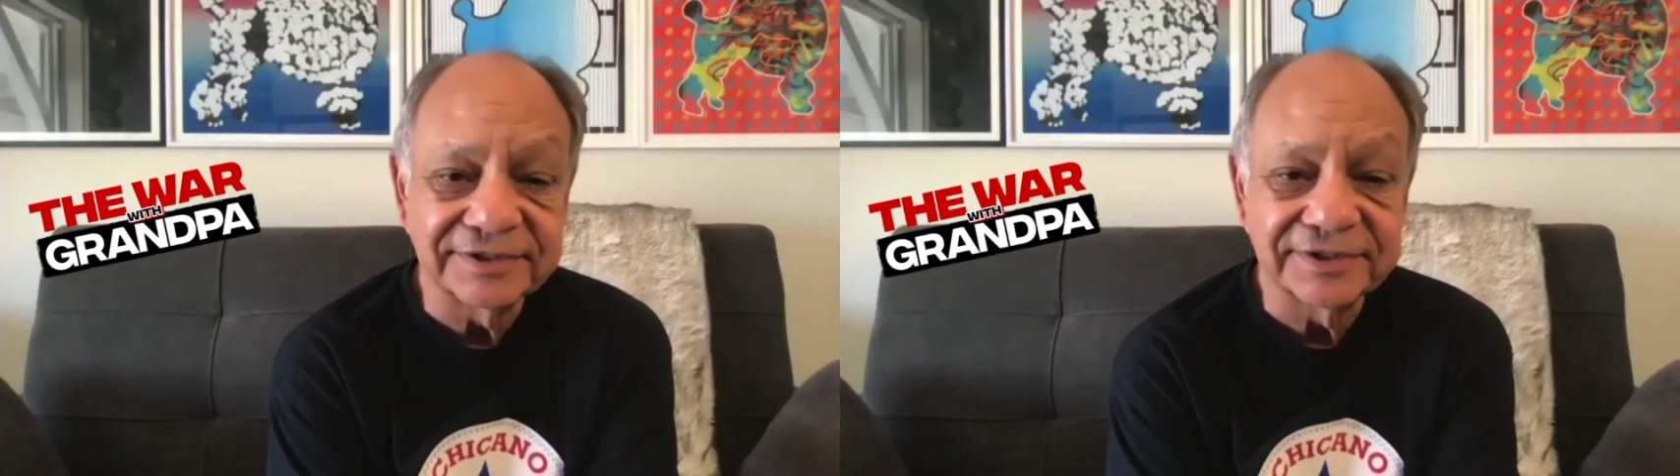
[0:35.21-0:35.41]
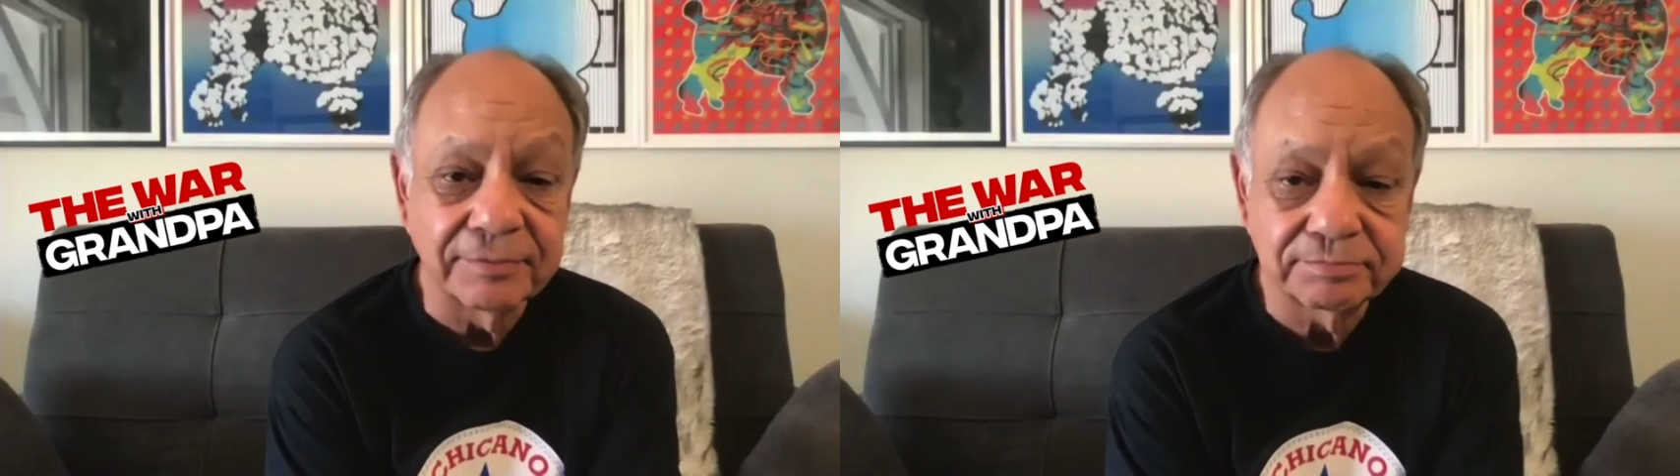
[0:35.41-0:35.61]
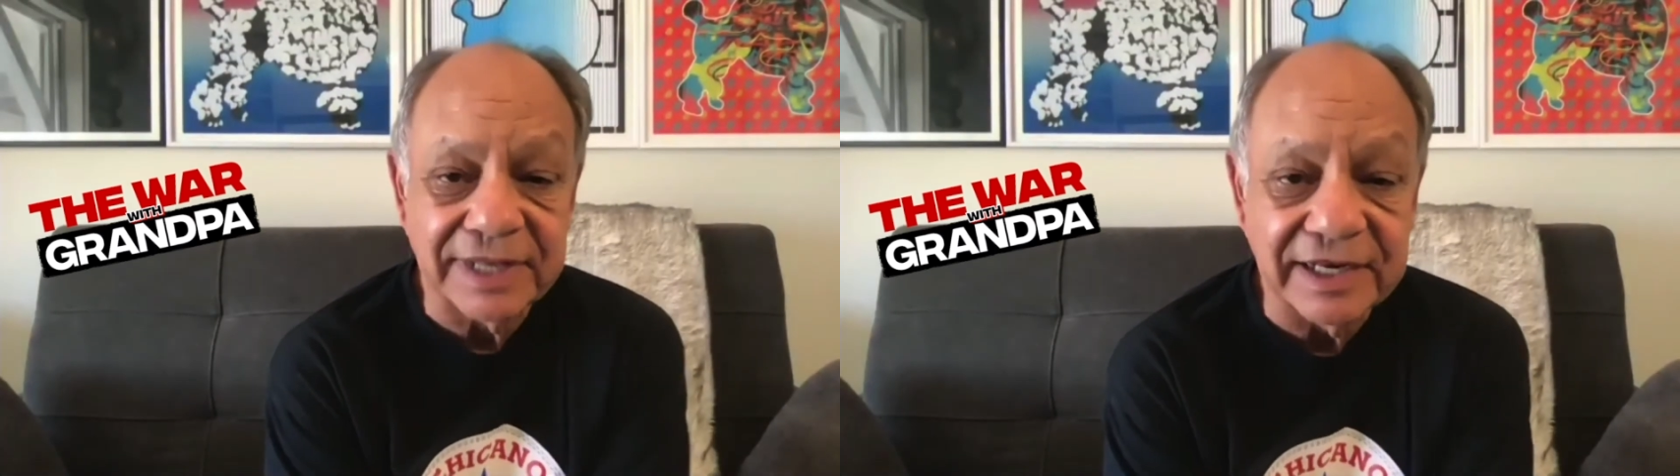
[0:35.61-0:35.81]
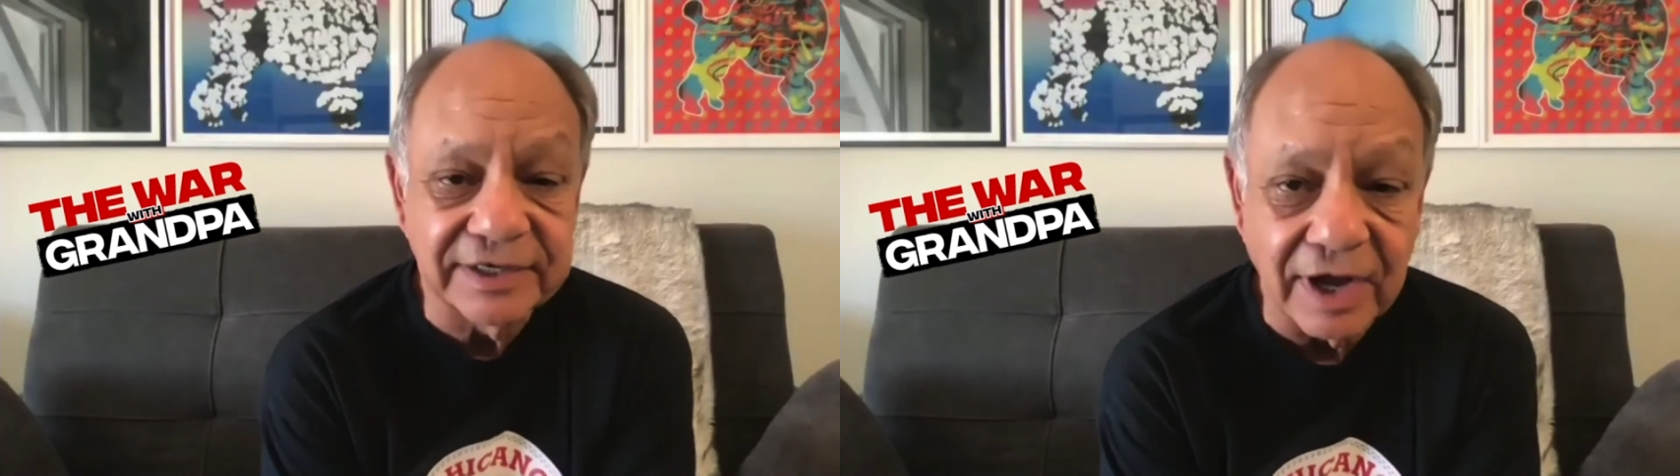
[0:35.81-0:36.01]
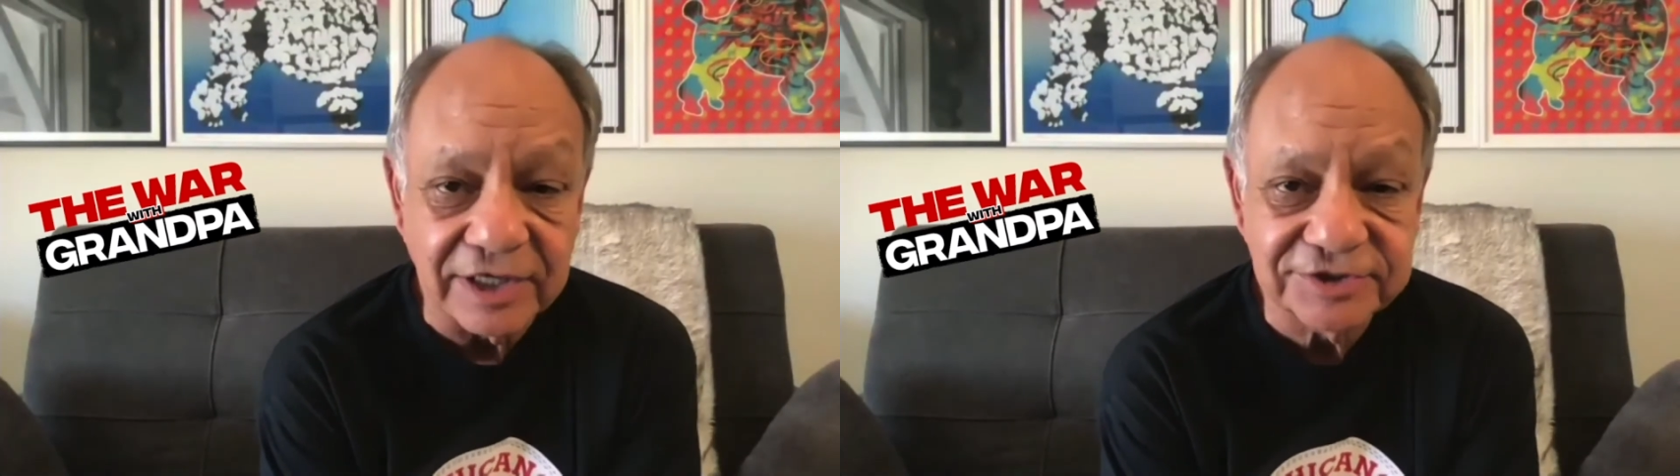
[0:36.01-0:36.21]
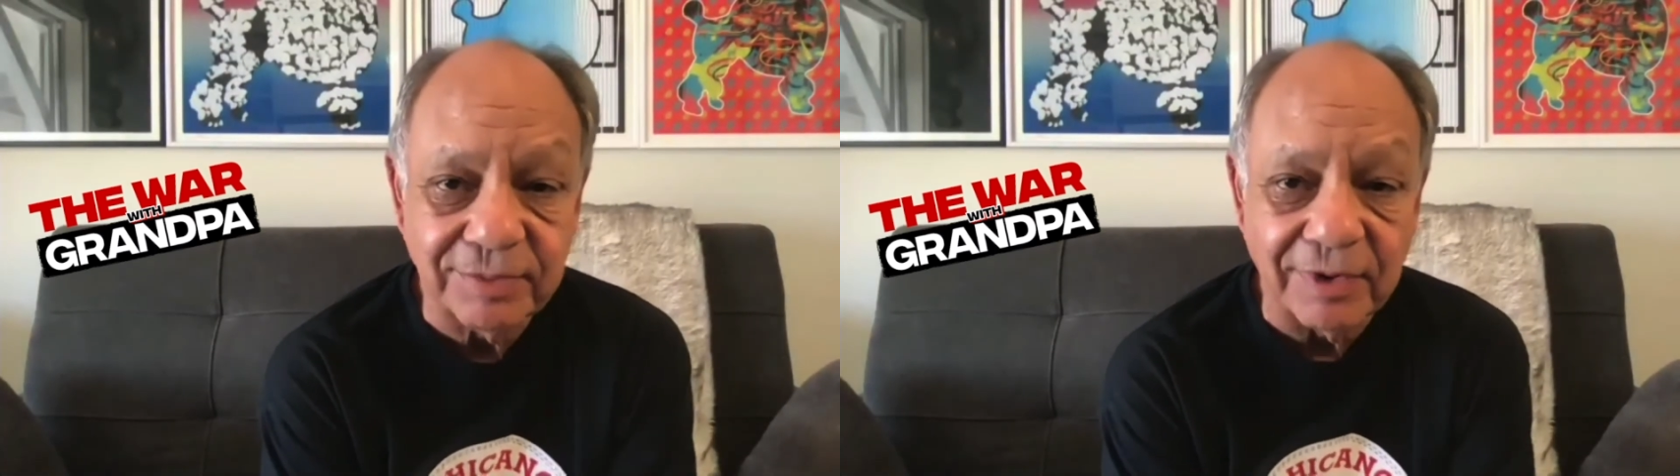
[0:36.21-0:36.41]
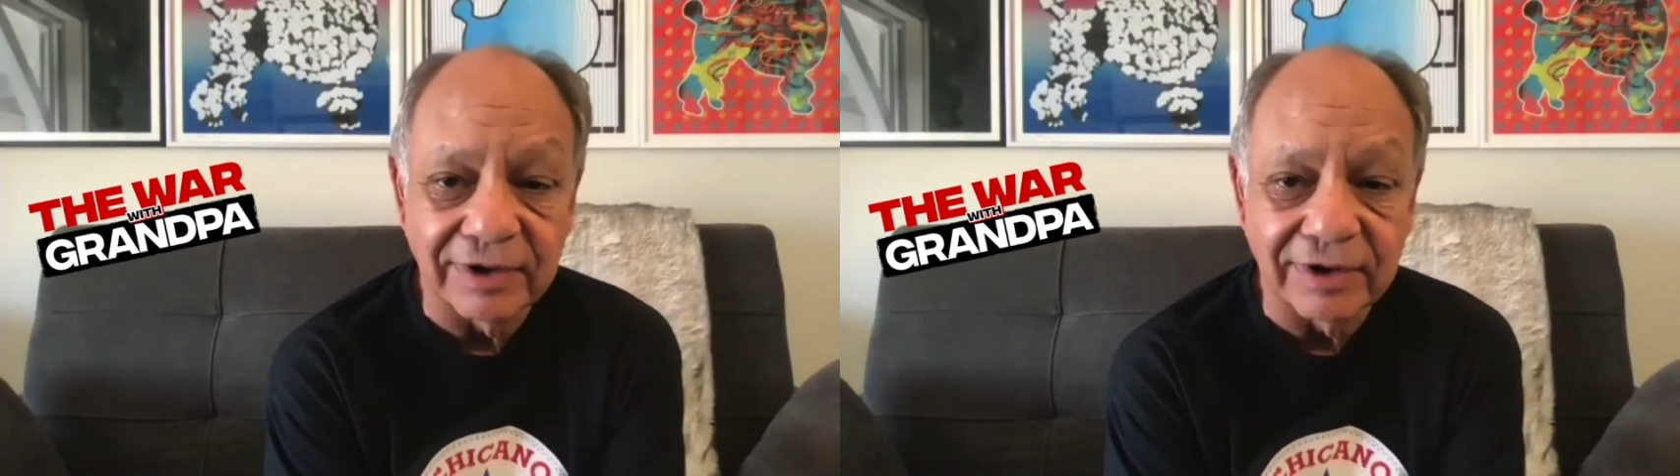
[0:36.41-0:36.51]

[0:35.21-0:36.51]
You know, playing dodgeball.